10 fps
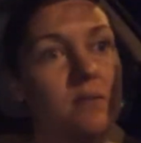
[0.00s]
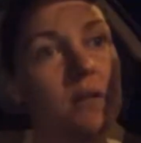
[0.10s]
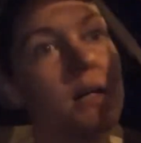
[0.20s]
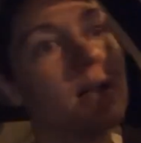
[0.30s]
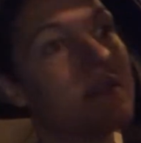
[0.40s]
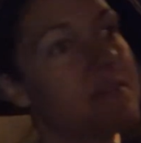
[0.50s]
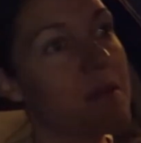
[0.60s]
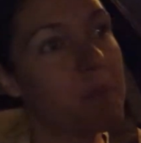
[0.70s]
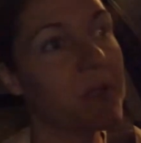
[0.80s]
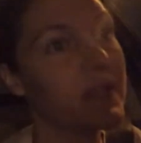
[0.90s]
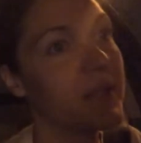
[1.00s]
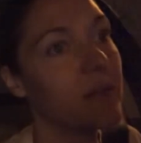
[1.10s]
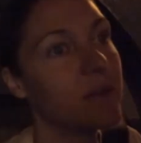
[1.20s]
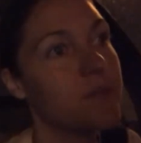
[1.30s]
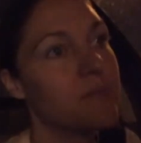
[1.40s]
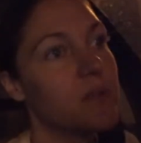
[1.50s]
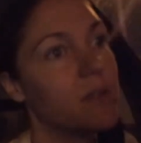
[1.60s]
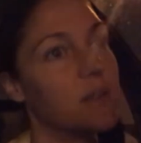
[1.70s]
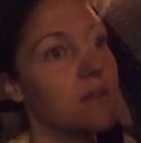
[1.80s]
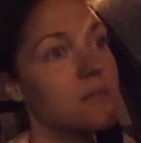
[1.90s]
Uh, typically,
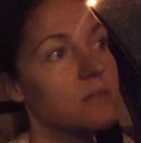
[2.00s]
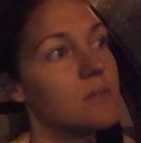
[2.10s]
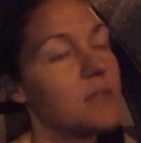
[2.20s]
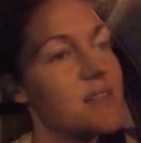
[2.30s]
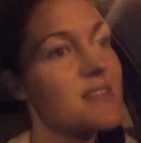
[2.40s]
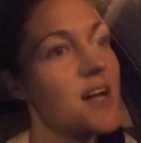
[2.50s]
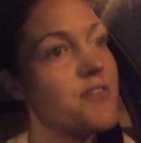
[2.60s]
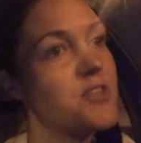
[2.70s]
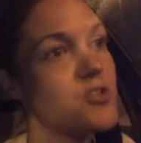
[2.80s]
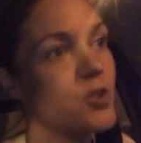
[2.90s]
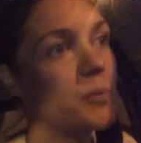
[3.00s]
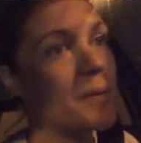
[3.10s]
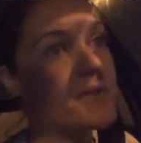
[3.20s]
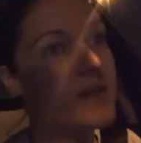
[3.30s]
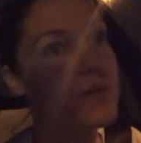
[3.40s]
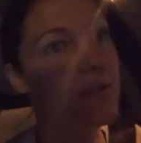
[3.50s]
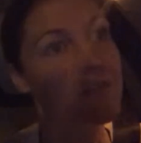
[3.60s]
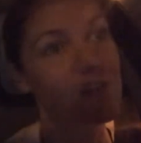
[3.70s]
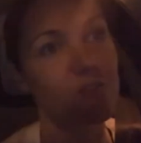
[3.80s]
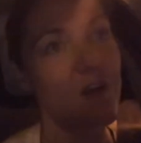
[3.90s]
you know, it's tough in the strip club scene
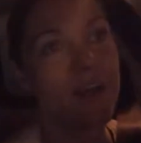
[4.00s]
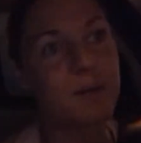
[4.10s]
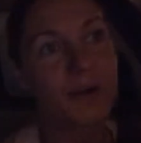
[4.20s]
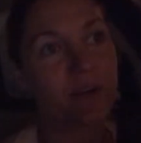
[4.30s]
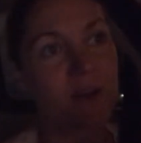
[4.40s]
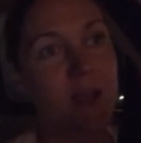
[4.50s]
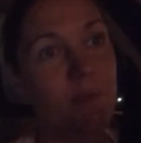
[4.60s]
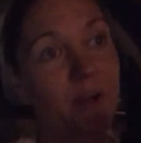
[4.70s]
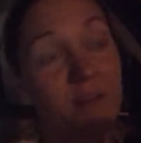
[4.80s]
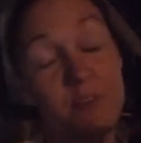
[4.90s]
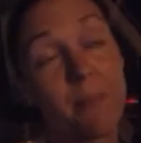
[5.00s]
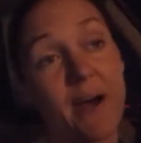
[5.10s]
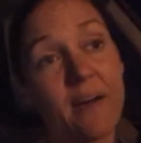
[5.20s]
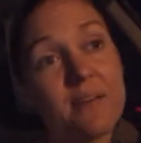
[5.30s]
because you're lying about your name right off the bat.